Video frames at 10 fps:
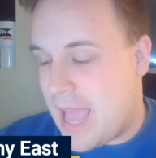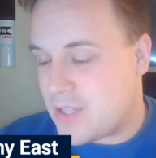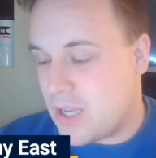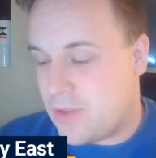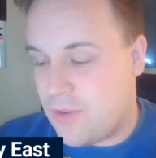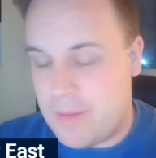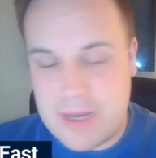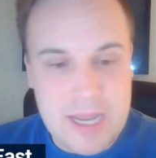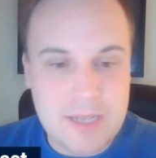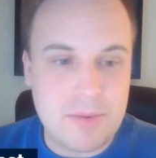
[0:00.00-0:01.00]
assets from a
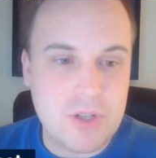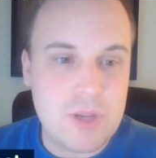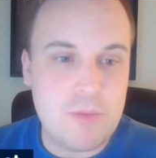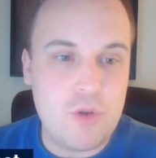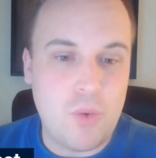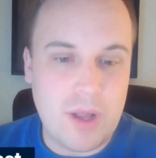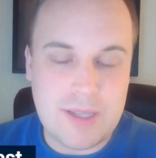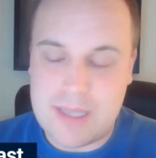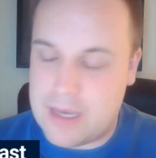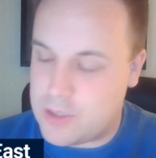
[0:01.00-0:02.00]
desperate team who
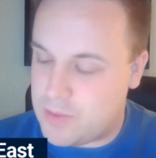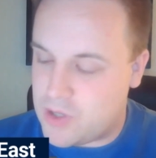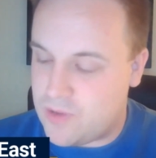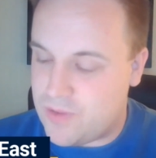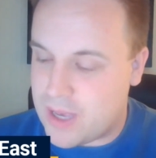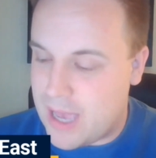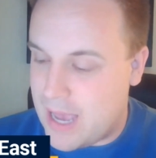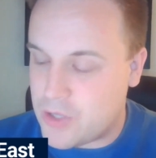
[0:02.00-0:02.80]
wants a specific guy.